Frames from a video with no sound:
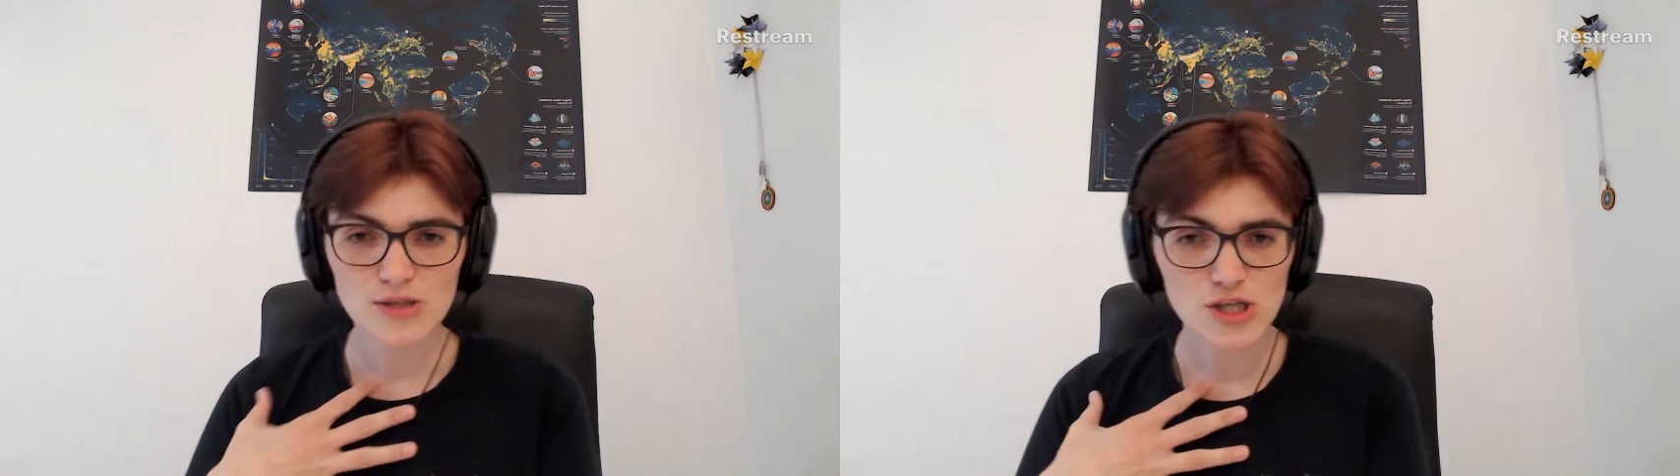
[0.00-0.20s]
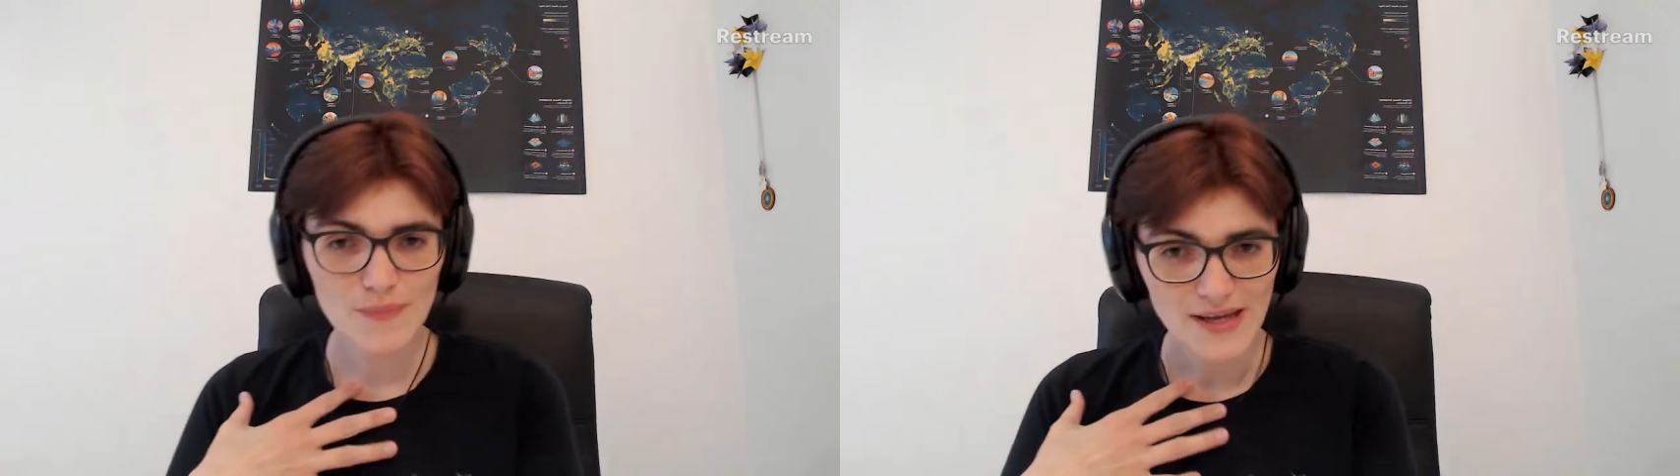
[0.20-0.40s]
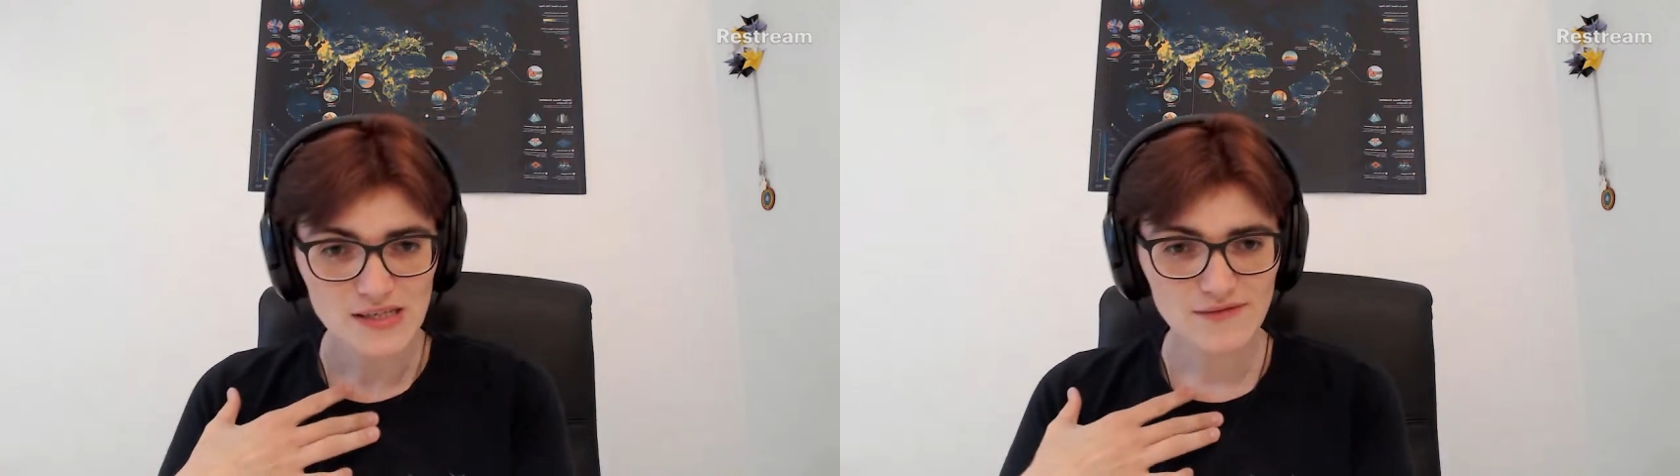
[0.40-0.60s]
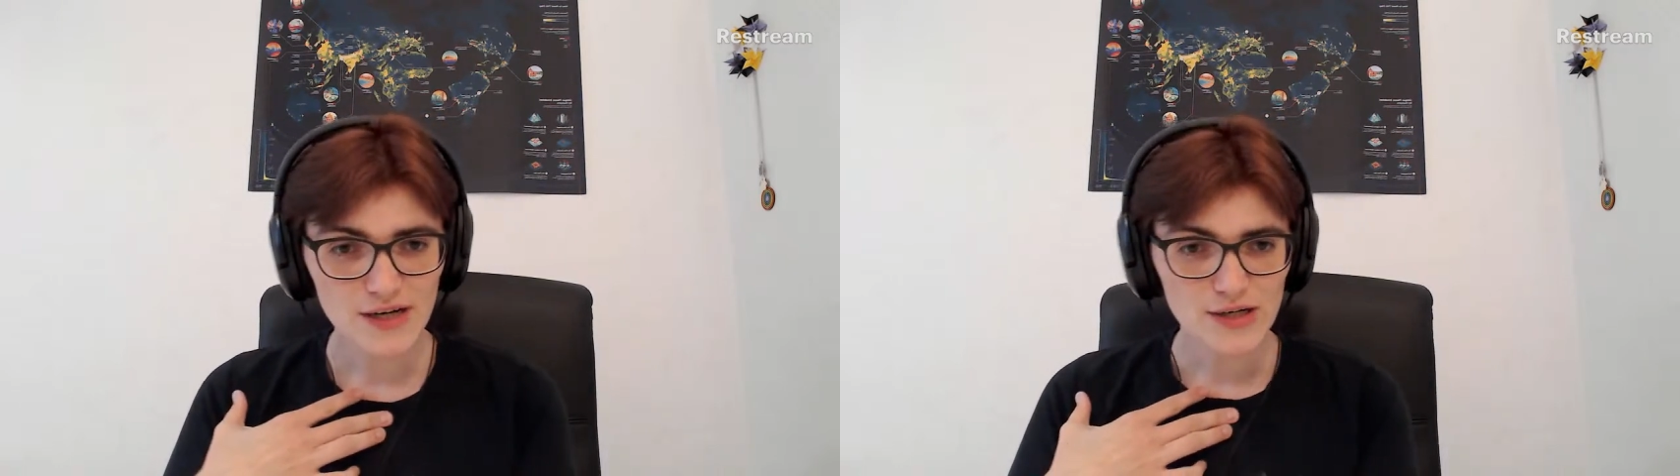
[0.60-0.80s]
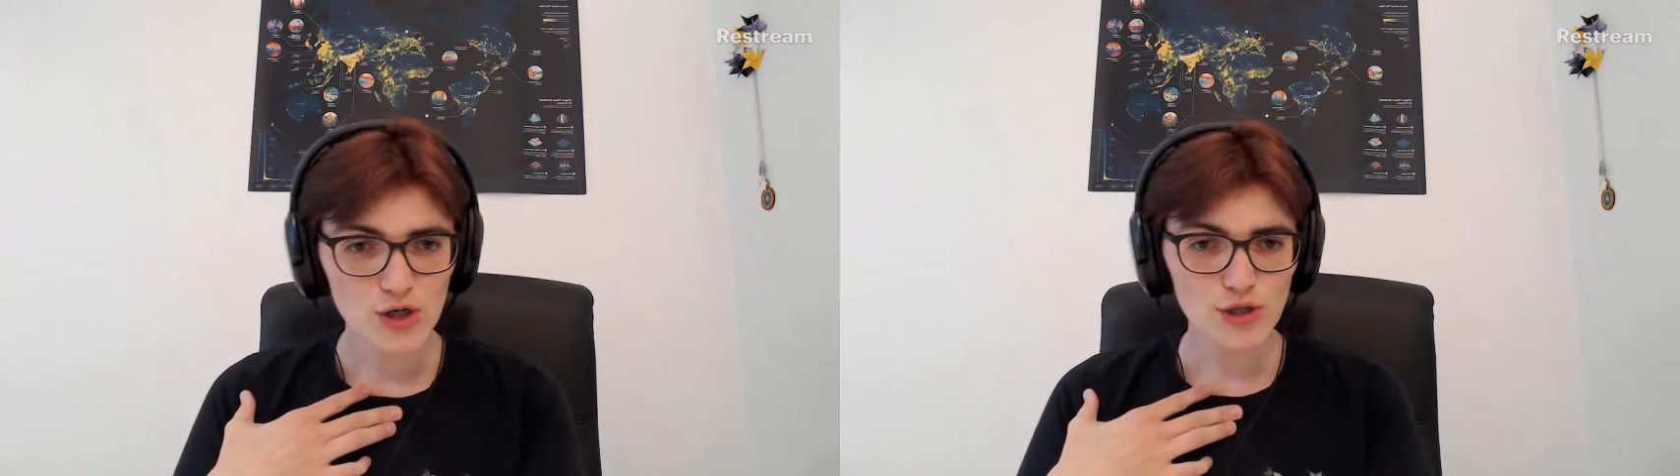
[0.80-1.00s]
to the best of
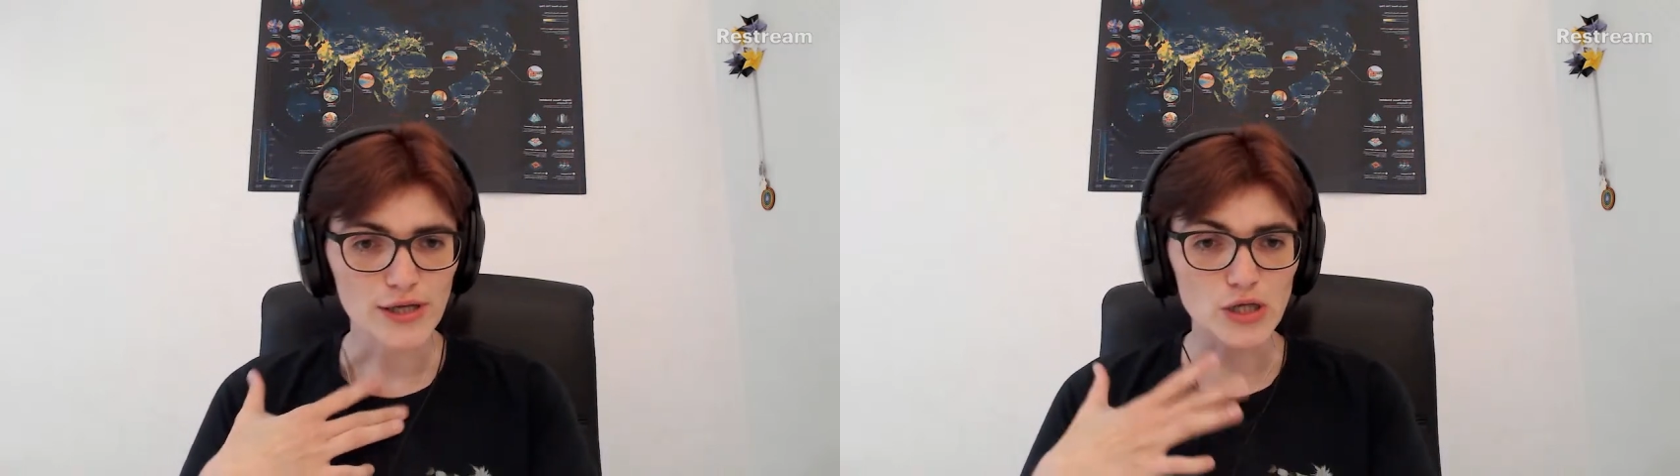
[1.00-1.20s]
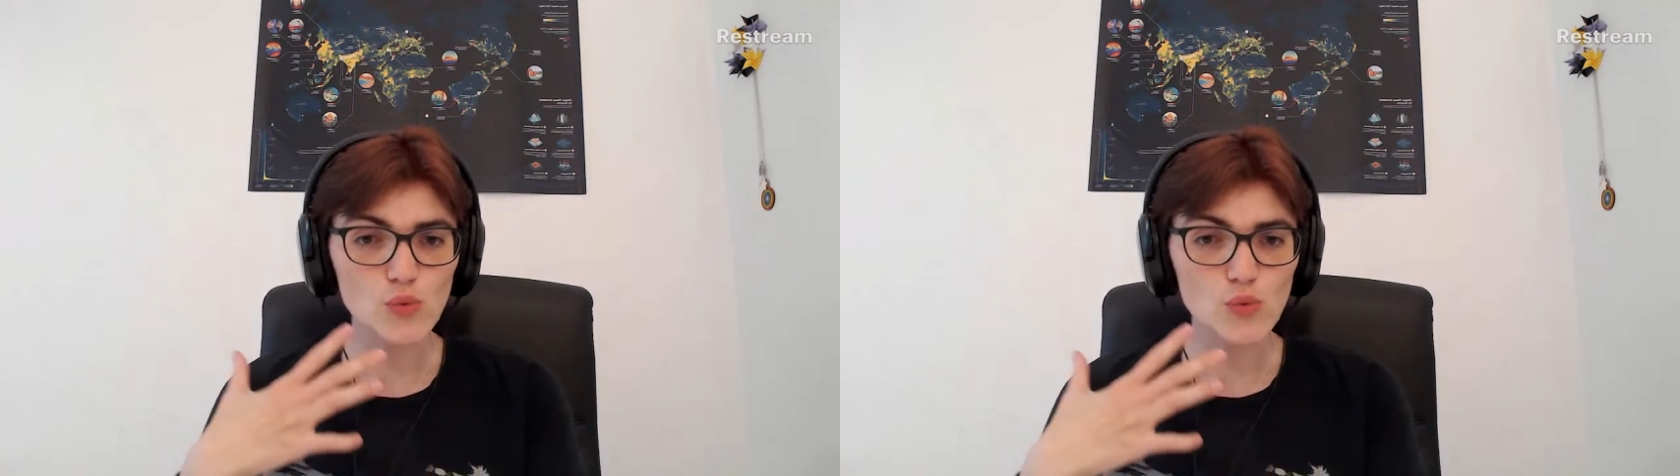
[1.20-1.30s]
our knowledge,